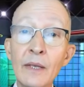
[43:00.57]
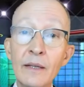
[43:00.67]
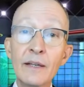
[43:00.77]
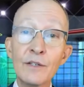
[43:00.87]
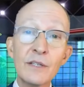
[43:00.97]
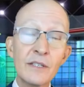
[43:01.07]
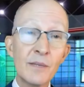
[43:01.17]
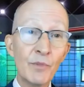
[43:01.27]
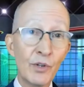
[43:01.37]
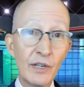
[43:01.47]
Here's
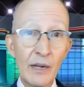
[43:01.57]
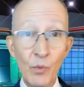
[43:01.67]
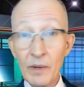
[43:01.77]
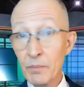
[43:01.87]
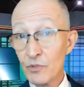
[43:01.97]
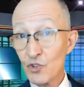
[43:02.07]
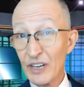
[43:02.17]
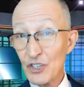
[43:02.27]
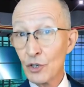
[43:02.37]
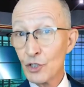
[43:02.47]
some look at what
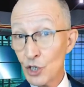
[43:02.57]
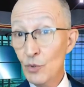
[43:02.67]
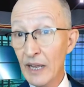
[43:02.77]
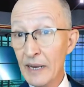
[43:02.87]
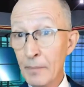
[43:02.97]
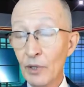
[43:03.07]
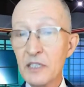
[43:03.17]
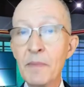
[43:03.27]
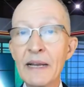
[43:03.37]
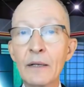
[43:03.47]
traditional two line
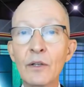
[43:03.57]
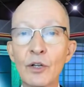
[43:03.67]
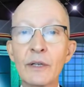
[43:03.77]
bullets might look